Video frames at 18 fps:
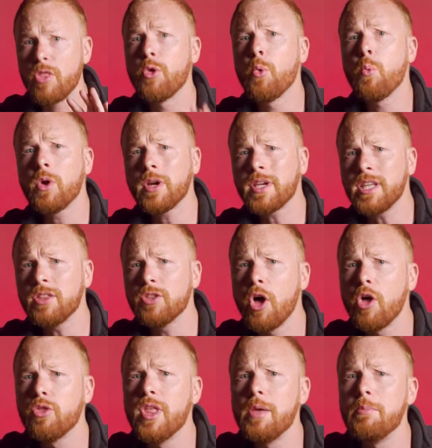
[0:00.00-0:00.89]
The working
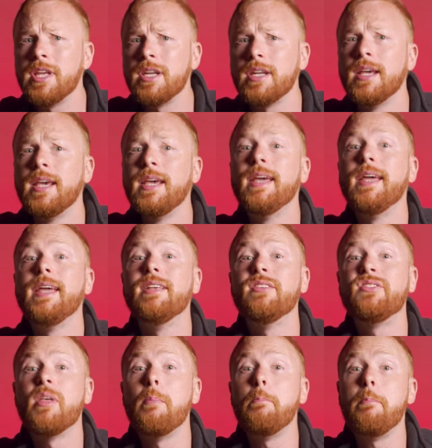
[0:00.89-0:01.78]
load limit
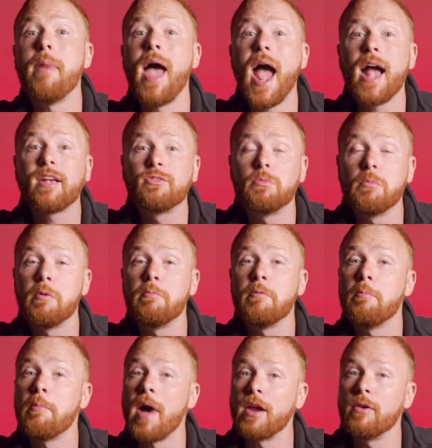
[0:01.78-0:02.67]
is the
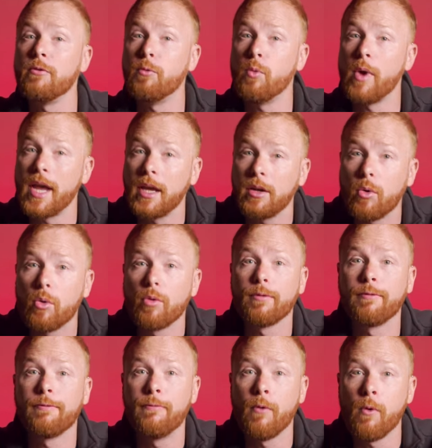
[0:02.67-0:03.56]
maximum amount of weight
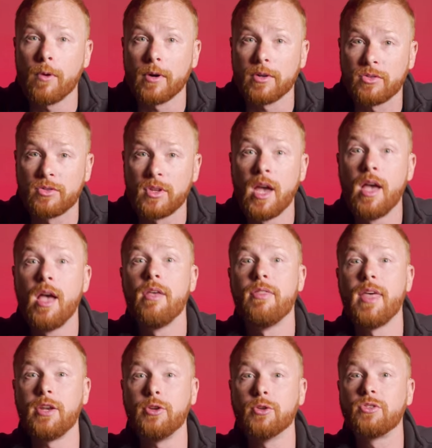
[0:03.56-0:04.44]
or force
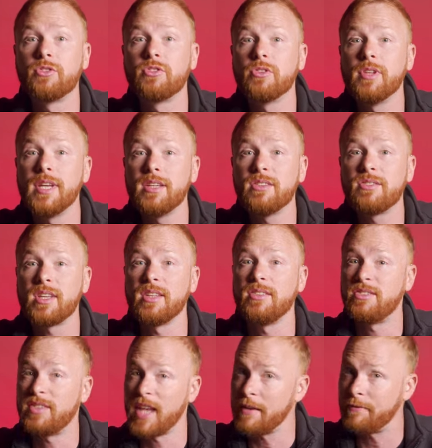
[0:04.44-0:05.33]
that your slings
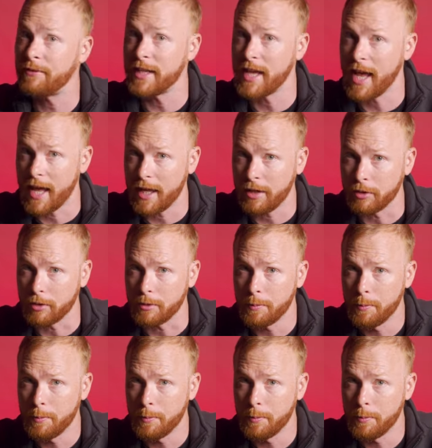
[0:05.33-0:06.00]
can safely handle.